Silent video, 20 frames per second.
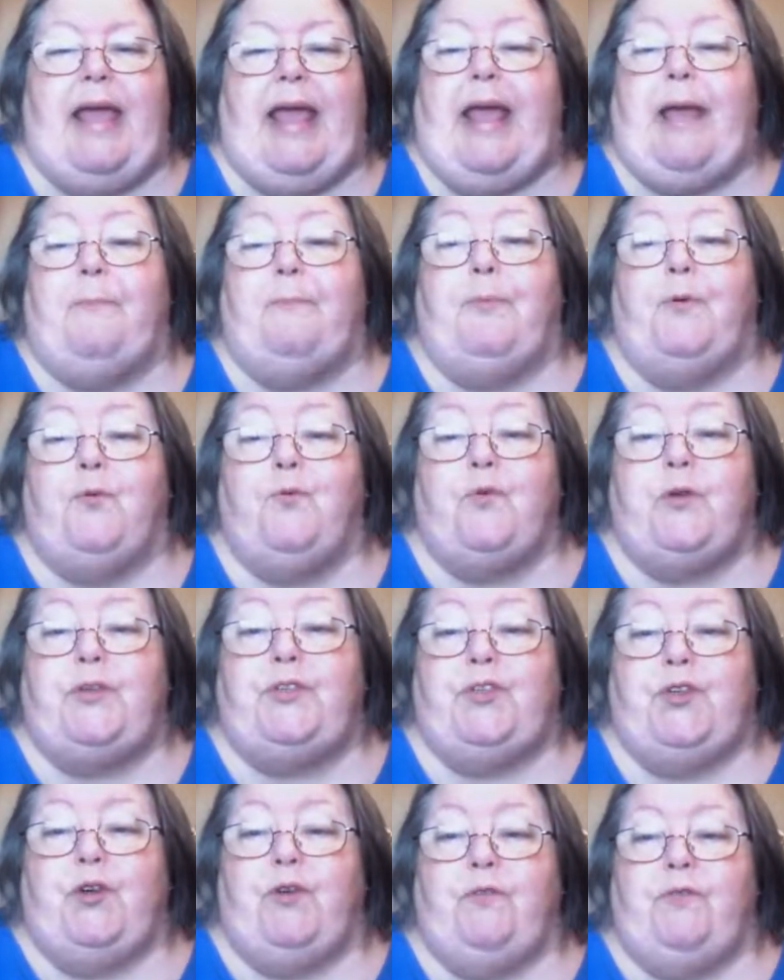ample
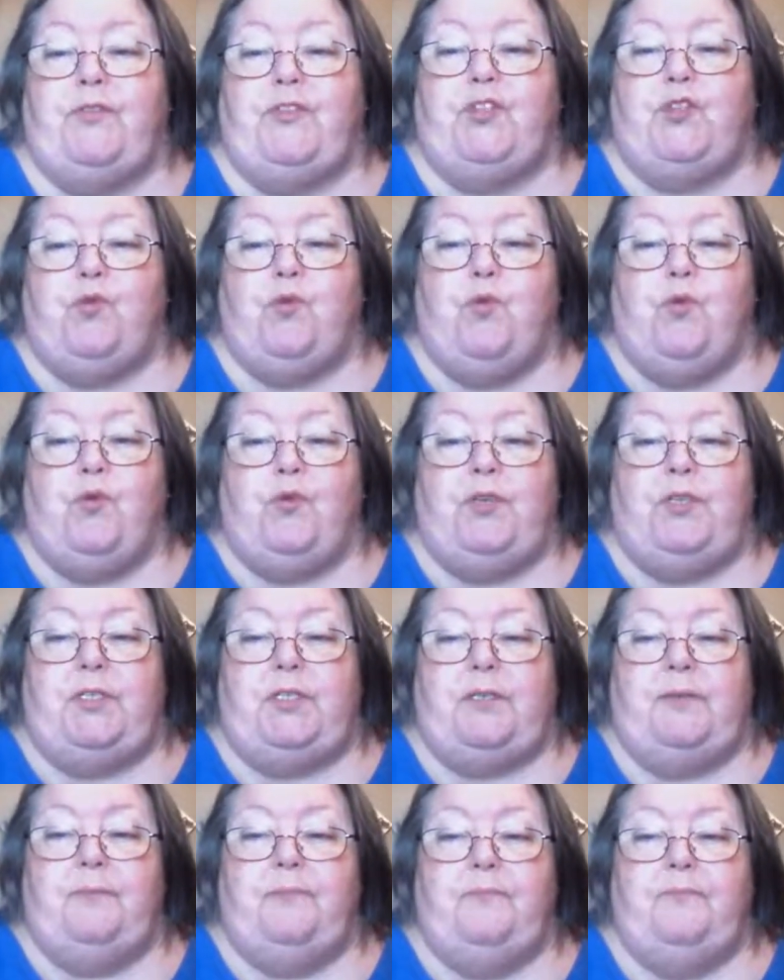reserve stores.